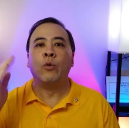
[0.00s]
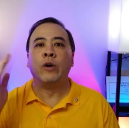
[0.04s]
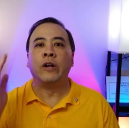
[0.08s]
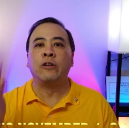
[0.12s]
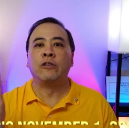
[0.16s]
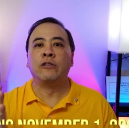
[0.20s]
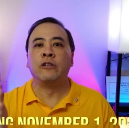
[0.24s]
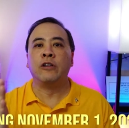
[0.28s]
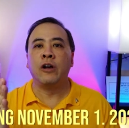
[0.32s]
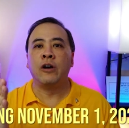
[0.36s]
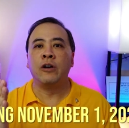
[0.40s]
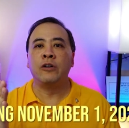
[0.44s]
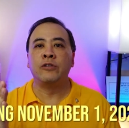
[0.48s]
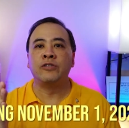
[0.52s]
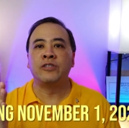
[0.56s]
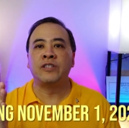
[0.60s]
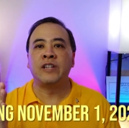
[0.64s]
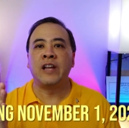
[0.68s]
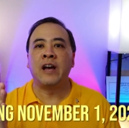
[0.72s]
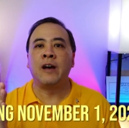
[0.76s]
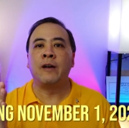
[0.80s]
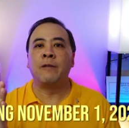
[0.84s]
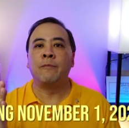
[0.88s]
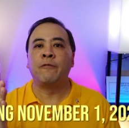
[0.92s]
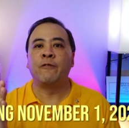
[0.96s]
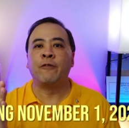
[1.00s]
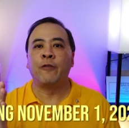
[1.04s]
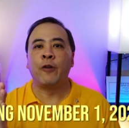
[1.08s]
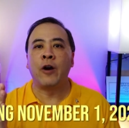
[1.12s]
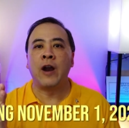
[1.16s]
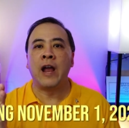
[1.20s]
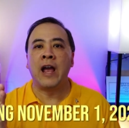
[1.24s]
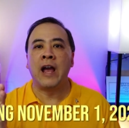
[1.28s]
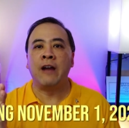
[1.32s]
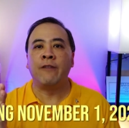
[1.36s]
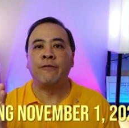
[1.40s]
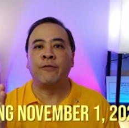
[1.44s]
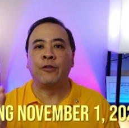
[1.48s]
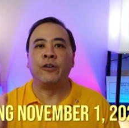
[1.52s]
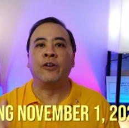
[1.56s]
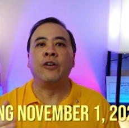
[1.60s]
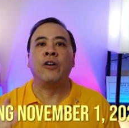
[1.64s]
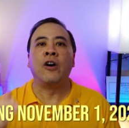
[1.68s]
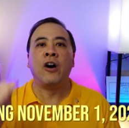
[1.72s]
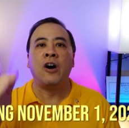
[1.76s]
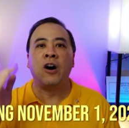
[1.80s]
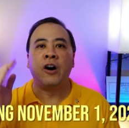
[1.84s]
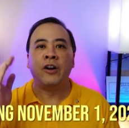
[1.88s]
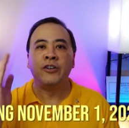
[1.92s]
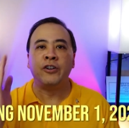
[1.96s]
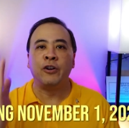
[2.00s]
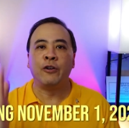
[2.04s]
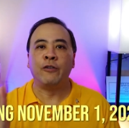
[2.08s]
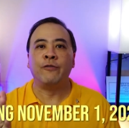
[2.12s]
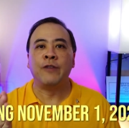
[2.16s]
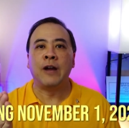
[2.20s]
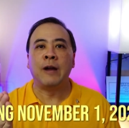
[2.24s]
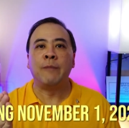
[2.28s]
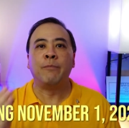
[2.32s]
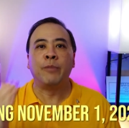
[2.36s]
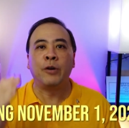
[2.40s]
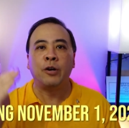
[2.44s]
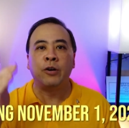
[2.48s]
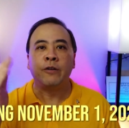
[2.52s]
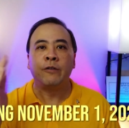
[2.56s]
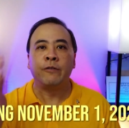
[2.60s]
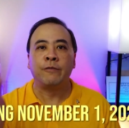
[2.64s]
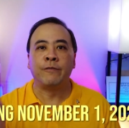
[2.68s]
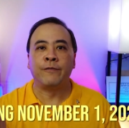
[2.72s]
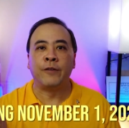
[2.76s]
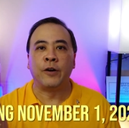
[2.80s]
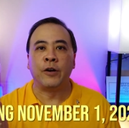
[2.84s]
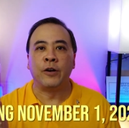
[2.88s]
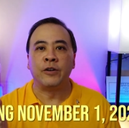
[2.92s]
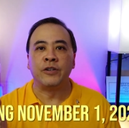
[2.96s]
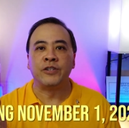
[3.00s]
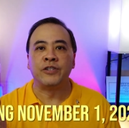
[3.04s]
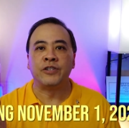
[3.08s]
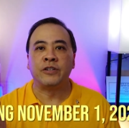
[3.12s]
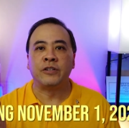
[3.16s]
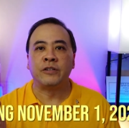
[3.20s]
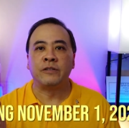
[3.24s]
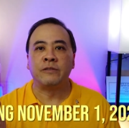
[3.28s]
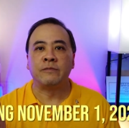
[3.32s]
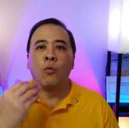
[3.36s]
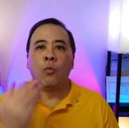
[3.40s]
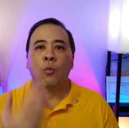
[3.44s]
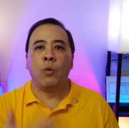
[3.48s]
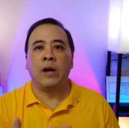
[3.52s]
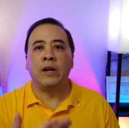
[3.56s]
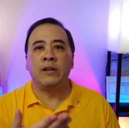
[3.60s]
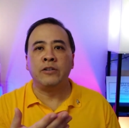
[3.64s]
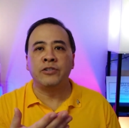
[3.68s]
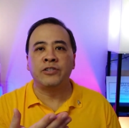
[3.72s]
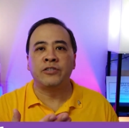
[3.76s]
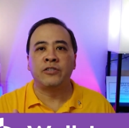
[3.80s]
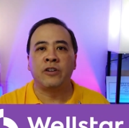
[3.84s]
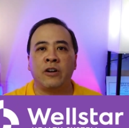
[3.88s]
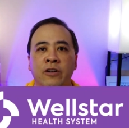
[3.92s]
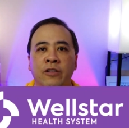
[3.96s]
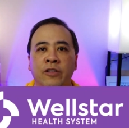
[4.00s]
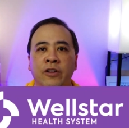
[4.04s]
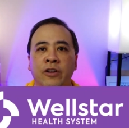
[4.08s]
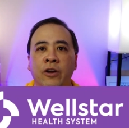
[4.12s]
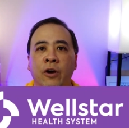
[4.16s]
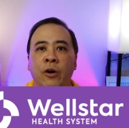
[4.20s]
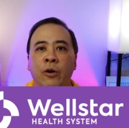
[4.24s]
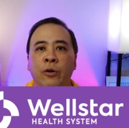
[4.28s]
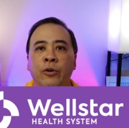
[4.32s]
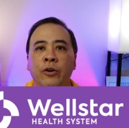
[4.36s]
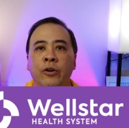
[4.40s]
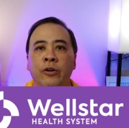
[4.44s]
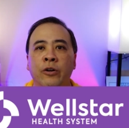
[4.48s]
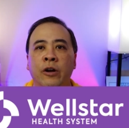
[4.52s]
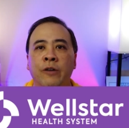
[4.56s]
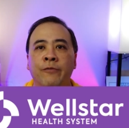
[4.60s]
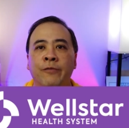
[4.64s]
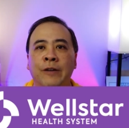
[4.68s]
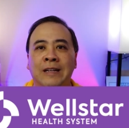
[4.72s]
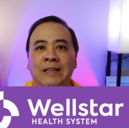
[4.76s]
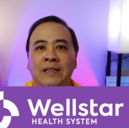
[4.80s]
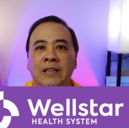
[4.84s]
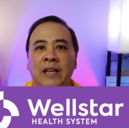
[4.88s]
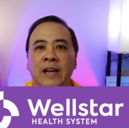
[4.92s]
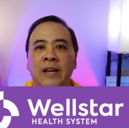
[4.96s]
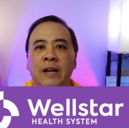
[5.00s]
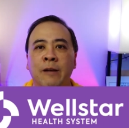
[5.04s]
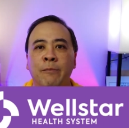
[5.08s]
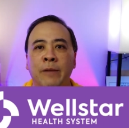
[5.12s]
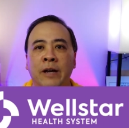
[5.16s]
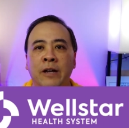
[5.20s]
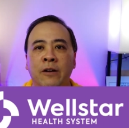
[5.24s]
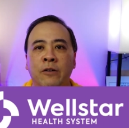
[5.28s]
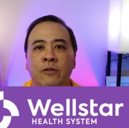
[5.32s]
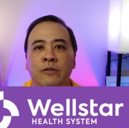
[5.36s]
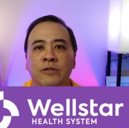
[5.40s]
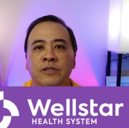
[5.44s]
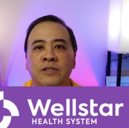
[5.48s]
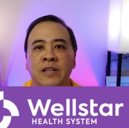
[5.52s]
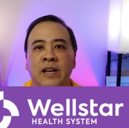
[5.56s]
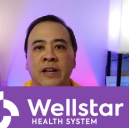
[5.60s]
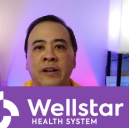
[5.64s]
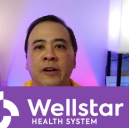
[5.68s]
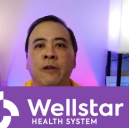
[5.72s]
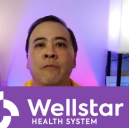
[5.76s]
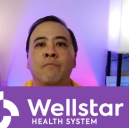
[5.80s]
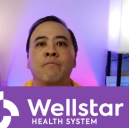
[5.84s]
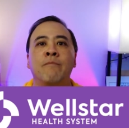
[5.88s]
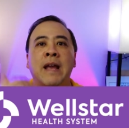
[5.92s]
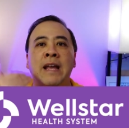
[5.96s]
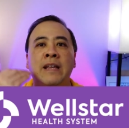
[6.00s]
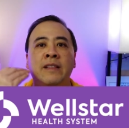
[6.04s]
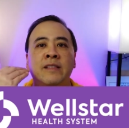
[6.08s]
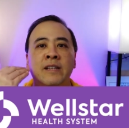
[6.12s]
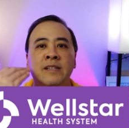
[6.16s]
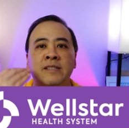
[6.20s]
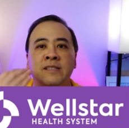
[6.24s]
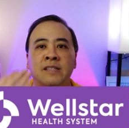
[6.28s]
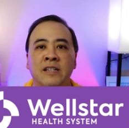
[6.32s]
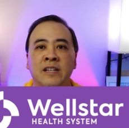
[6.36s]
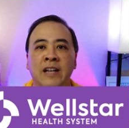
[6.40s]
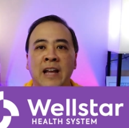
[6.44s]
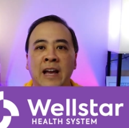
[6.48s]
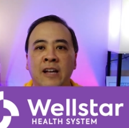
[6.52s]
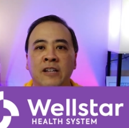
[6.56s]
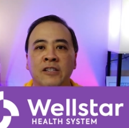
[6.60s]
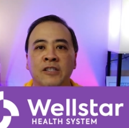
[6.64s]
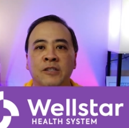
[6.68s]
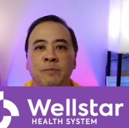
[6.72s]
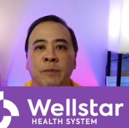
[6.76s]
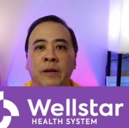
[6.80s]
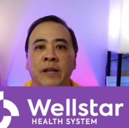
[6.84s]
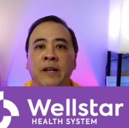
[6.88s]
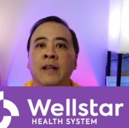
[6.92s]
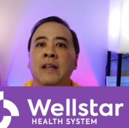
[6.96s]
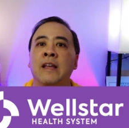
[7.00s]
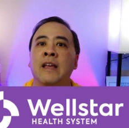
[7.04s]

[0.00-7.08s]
would close down forever on November 1st. Wellstar, the owner of Atlanta Medical Center, made this announcement.